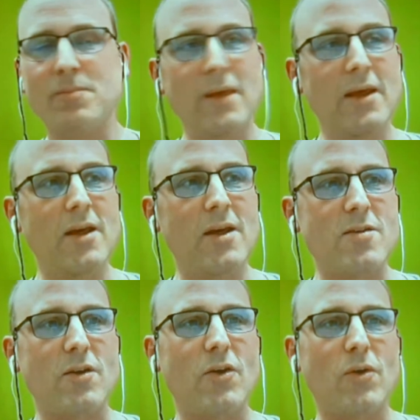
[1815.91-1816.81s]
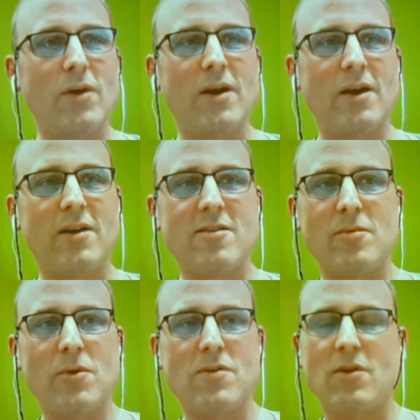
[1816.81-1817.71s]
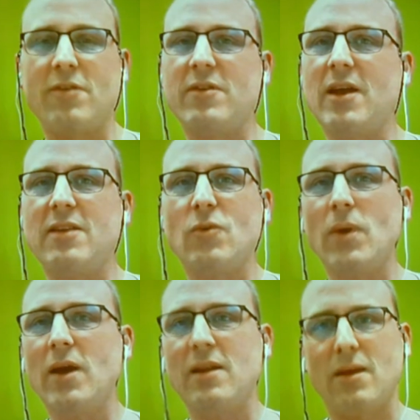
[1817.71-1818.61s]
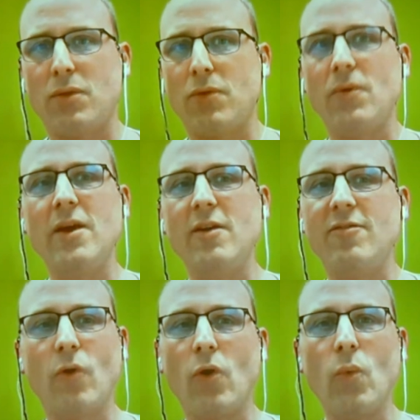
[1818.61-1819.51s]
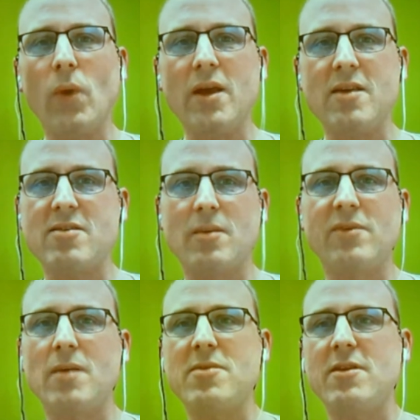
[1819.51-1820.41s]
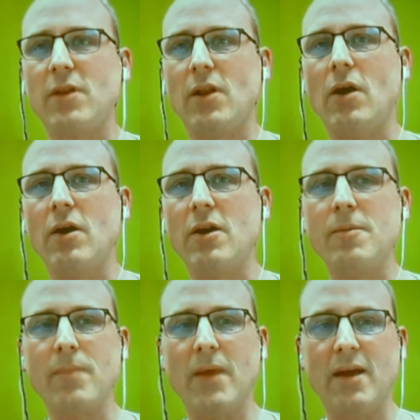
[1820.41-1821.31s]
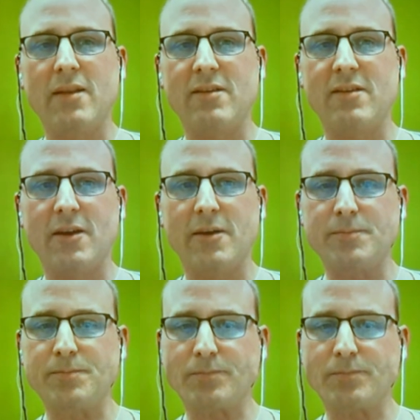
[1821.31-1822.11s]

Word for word: So uh, customers often had to wait like three or four weeks, sometimes even longer. And um,